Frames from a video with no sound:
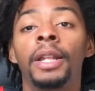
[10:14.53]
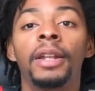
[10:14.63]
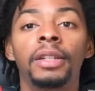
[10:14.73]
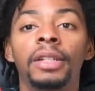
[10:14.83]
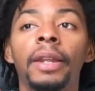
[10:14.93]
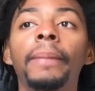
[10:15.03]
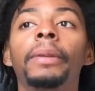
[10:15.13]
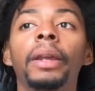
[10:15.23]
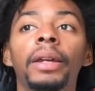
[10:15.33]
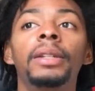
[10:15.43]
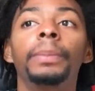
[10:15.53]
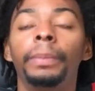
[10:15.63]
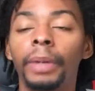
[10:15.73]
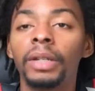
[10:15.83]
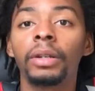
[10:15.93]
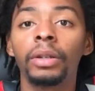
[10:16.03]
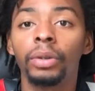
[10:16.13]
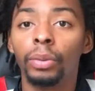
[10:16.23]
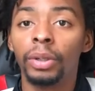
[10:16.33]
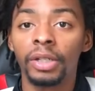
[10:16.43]
That's the same thing as basically
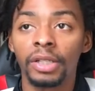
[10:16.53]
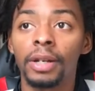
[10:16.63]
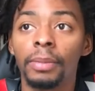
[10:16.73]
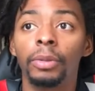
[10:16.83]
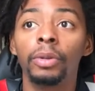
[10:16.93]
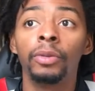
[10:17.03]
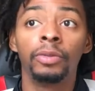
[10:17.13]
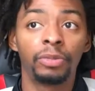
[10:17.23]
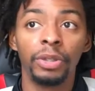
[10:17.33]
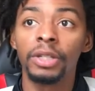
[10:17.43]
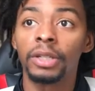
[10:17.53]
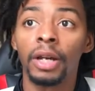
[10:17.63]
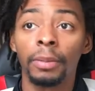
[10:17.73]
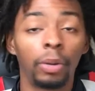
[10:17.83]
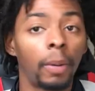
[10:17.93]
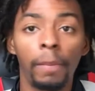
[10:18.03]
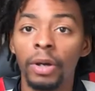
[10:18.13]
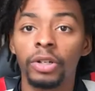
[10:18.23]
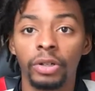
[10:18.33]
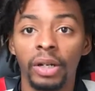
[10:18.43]
doing a stop move, speed stop, or a
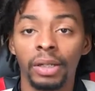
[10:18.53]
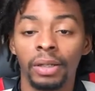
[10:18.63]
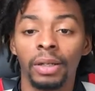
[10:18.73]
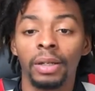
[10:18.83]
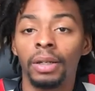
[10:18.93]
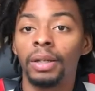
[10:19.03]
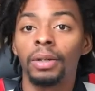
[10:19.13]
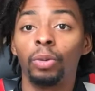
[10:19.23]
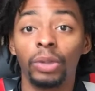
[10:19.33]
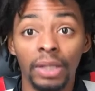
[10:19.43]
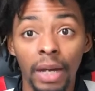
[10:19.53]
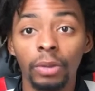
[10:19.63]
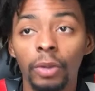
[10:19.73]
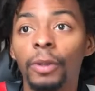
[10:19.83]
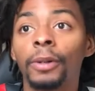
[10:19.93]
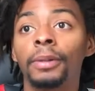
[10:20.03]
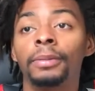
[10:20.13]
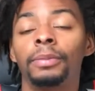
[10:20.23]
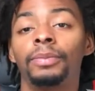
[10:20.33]
punch drag without the ball.